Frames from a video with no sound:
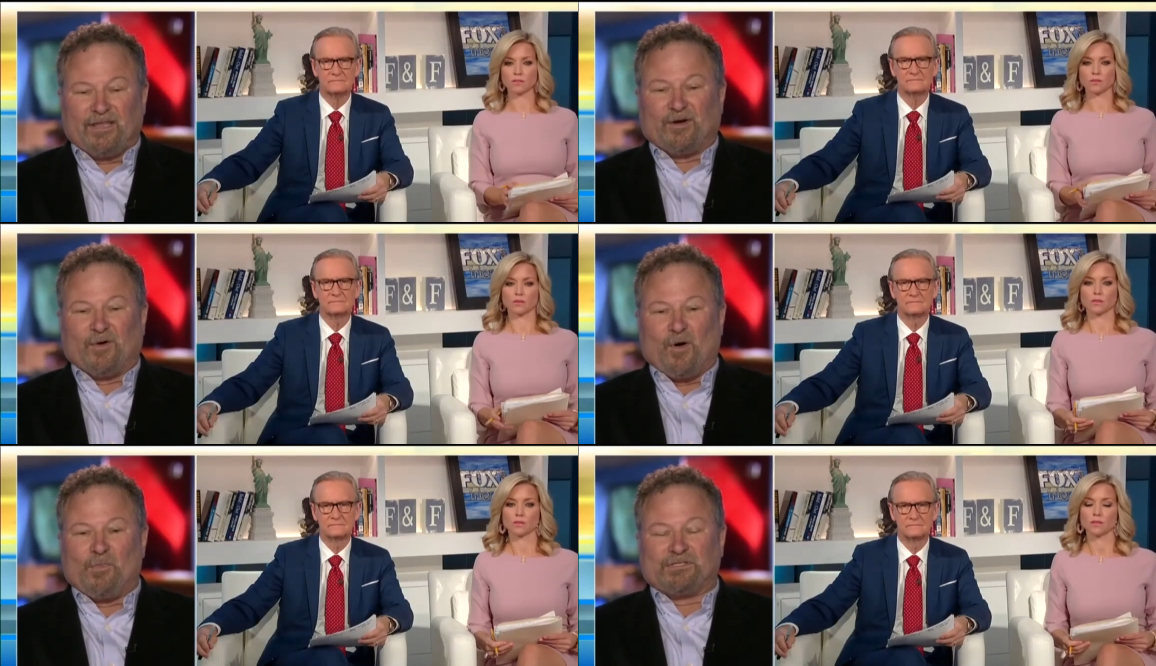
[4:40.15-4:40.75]
Speaker 1: you know,
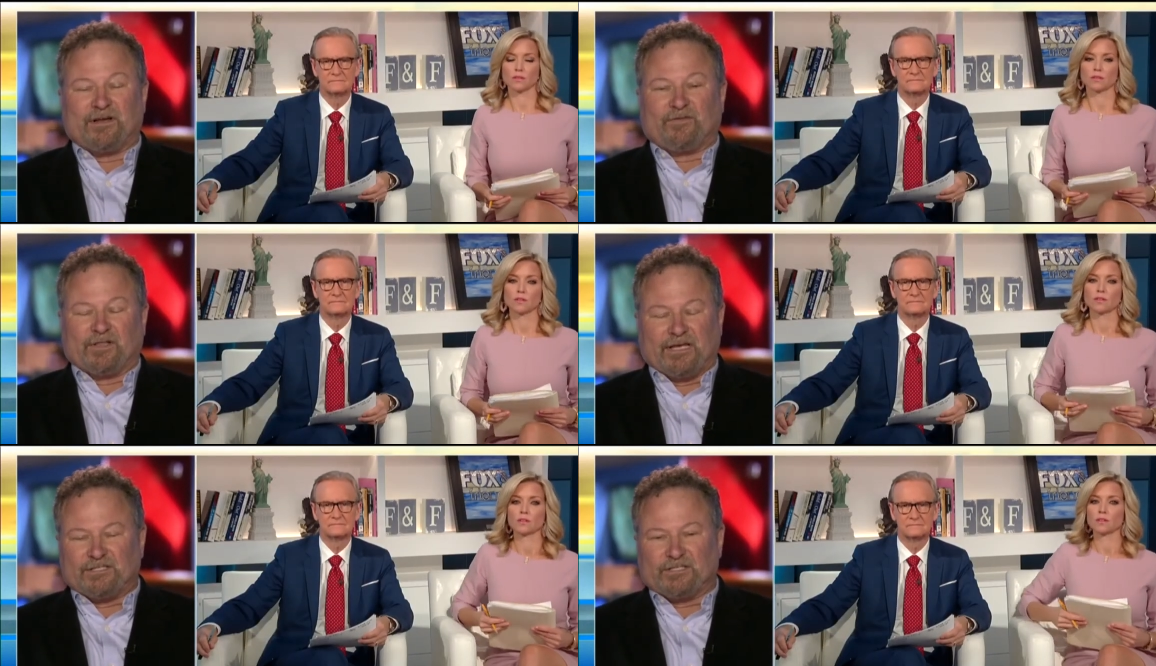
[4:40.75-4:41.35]
almost every
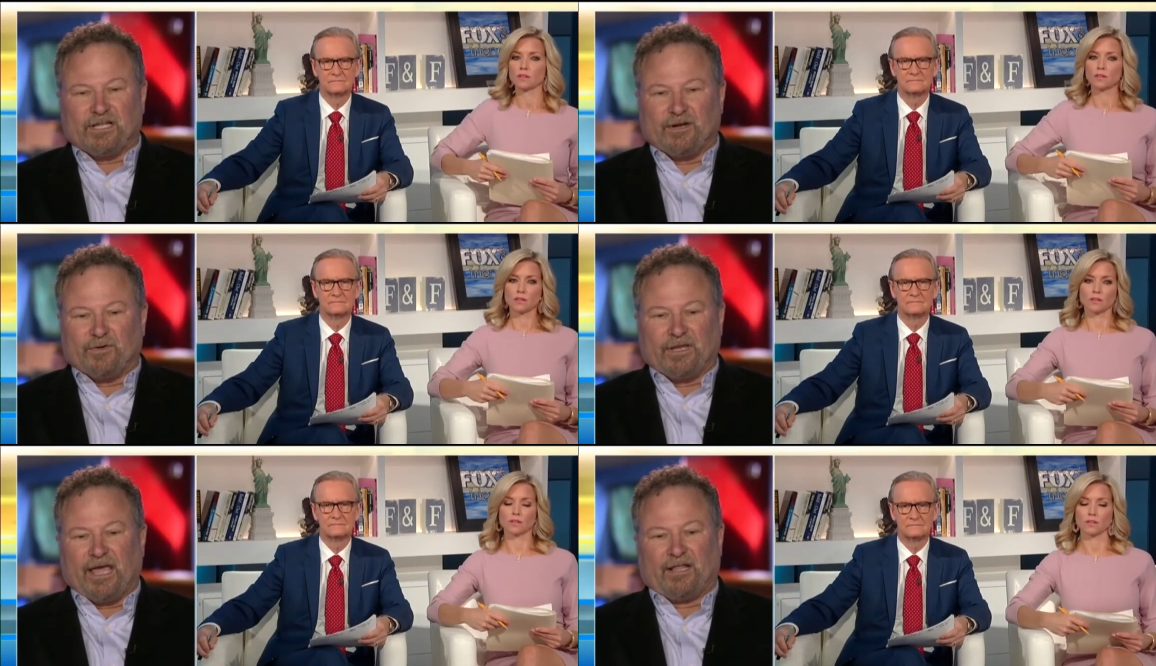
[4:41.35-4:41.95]
legislator
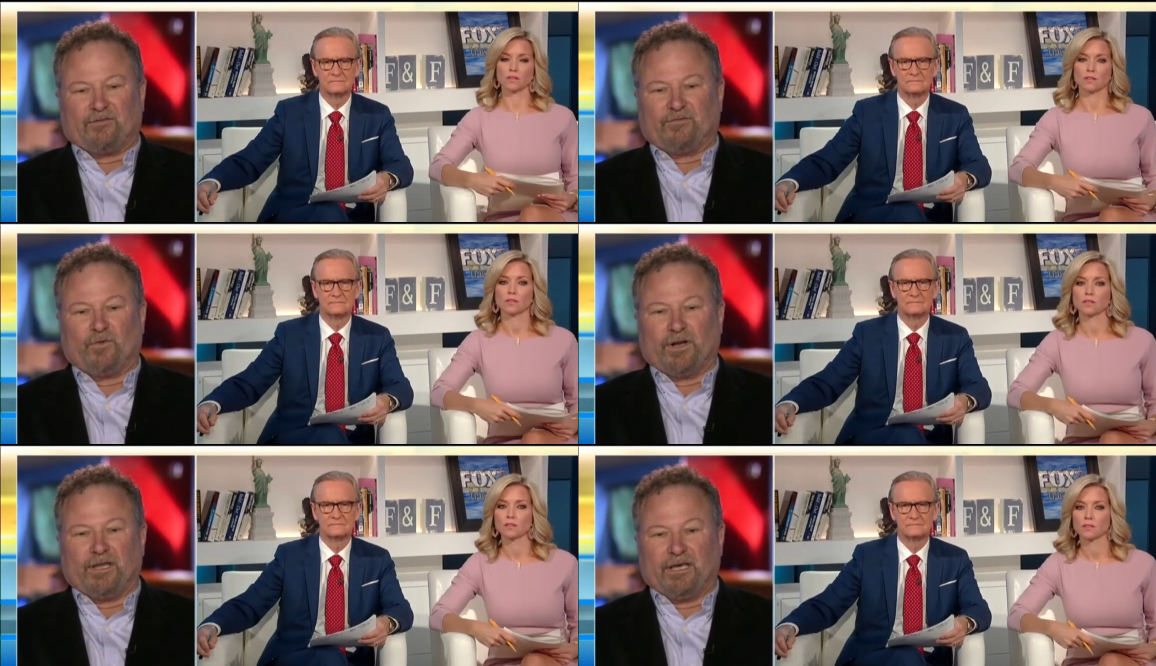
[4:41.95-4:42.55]
in
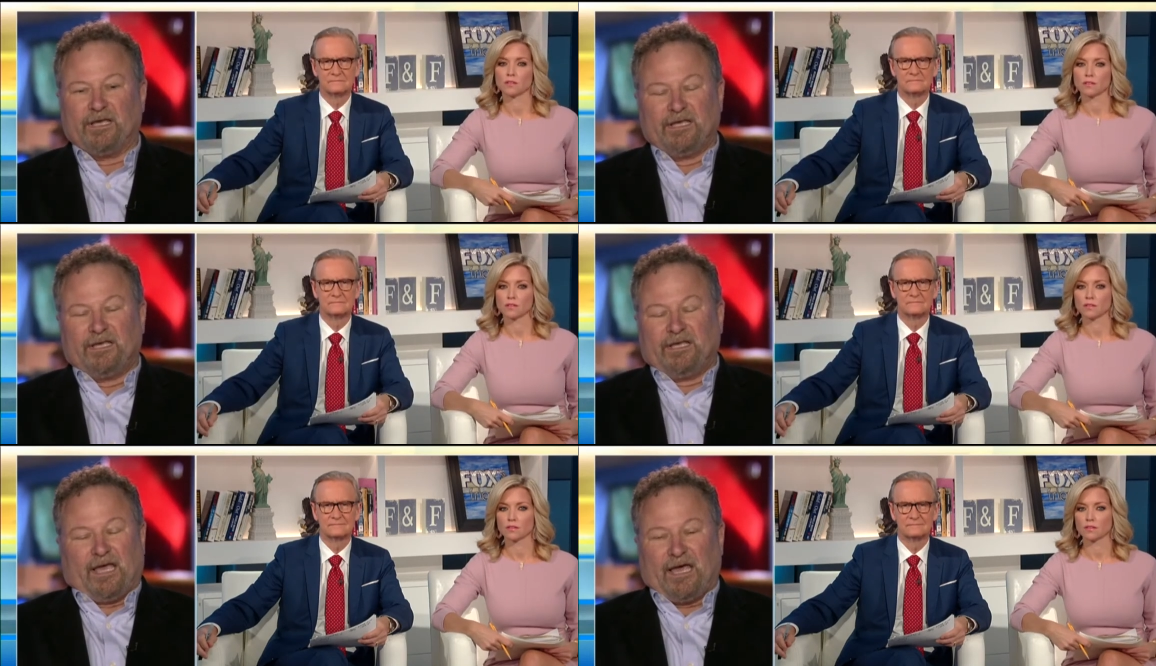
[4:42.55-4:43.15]
California
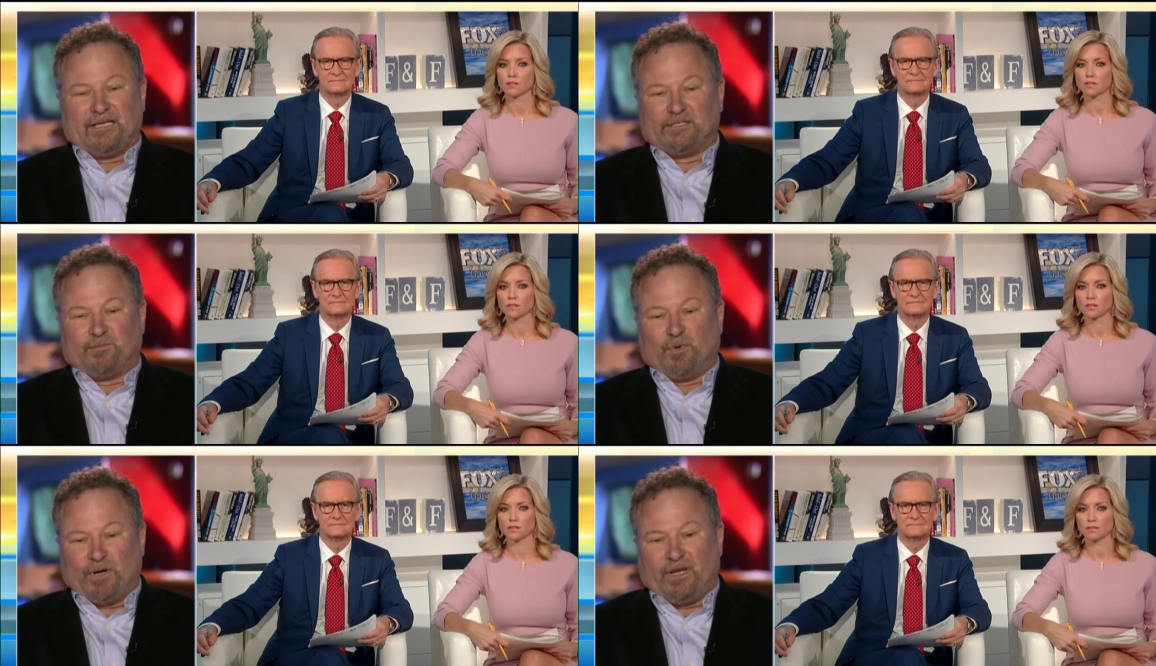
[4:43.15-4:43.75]
has
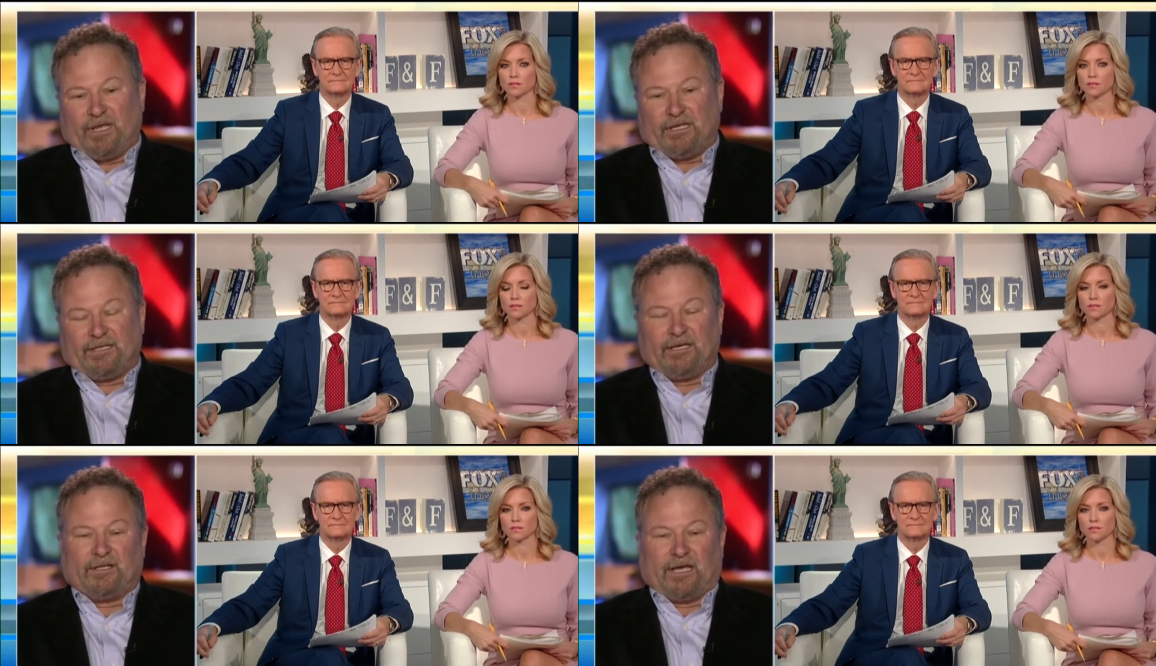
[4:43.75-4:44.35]
put
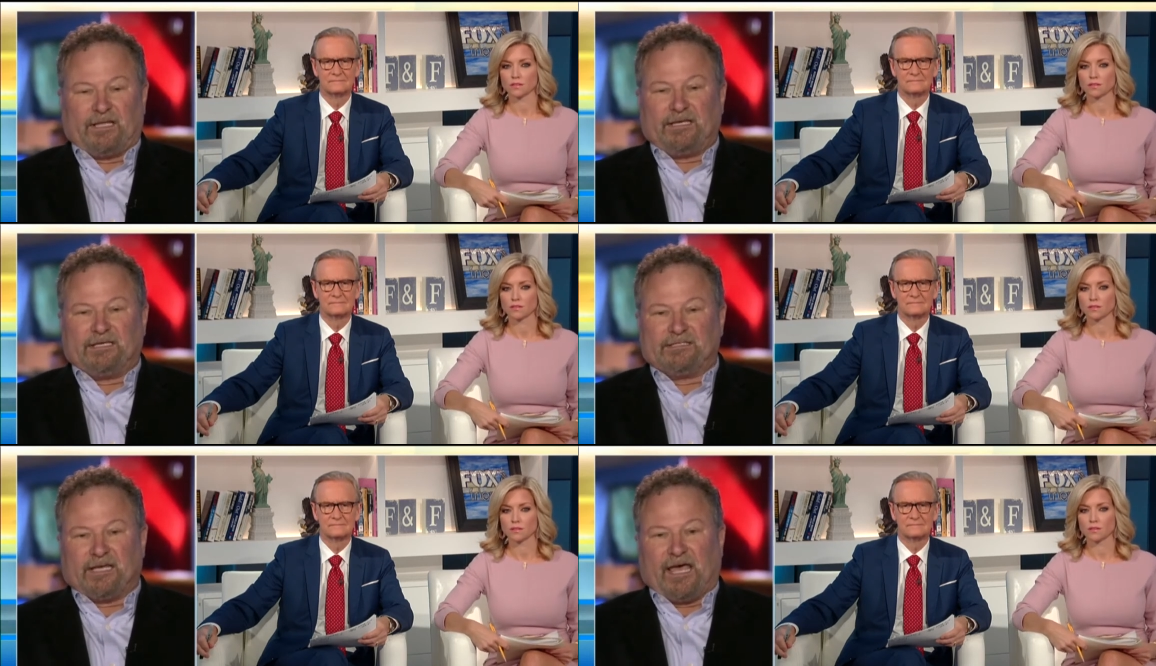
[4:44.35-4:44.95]
illegal
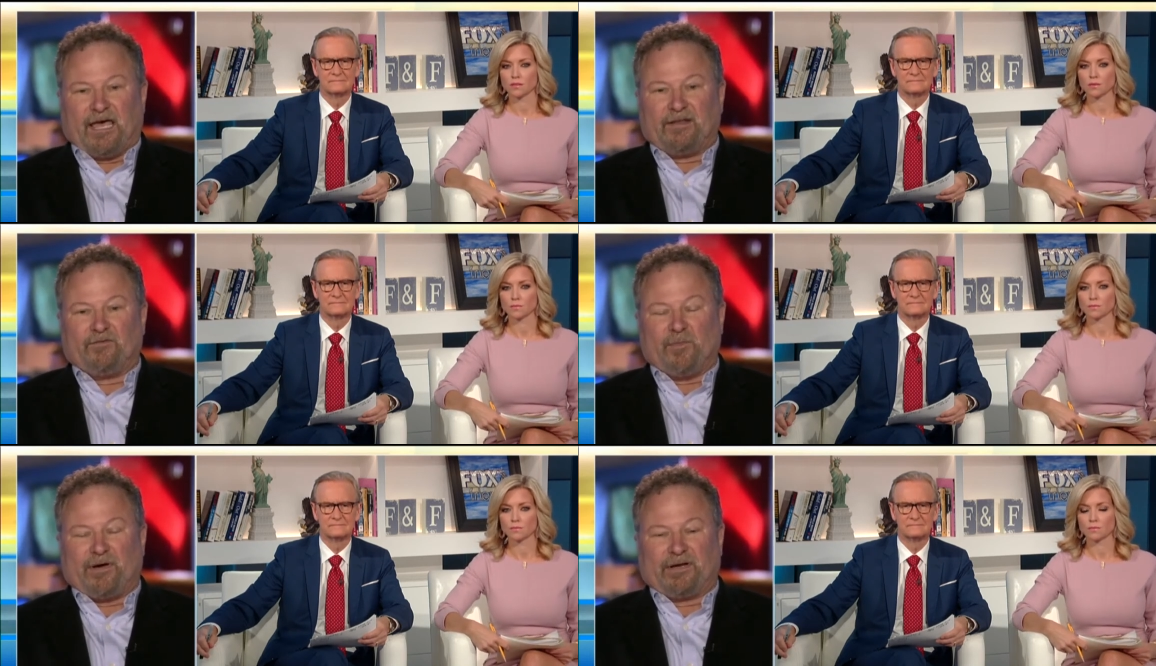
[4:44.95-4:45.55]
aliens ahead of
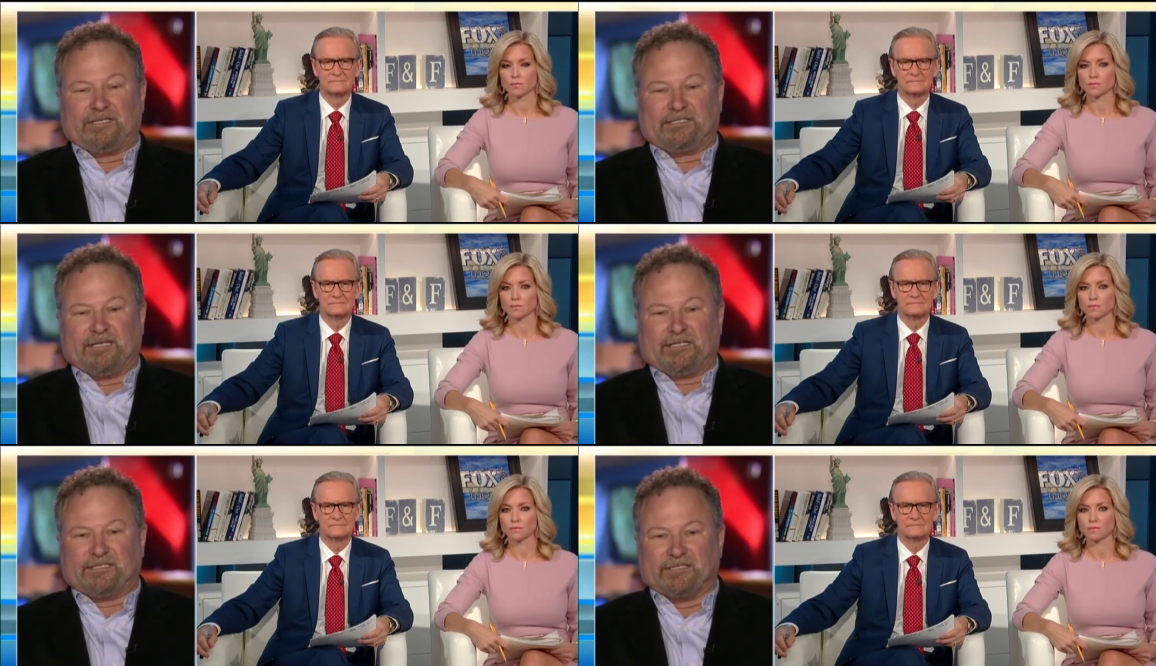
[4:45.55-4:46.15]
American
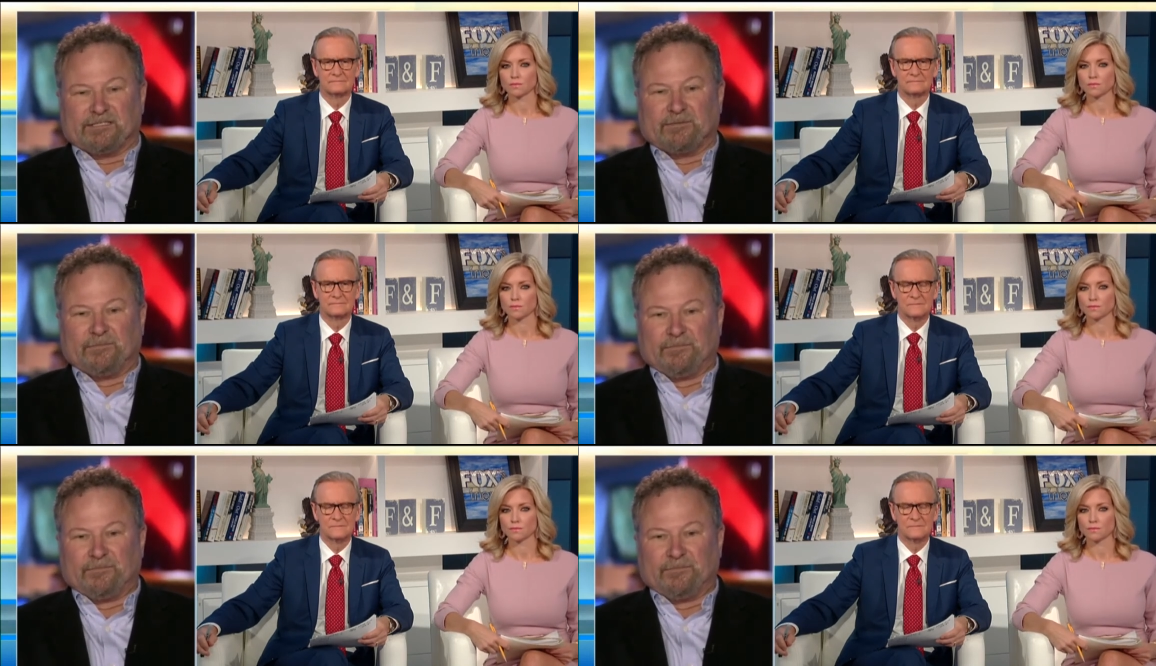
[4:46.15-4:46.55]
citizens.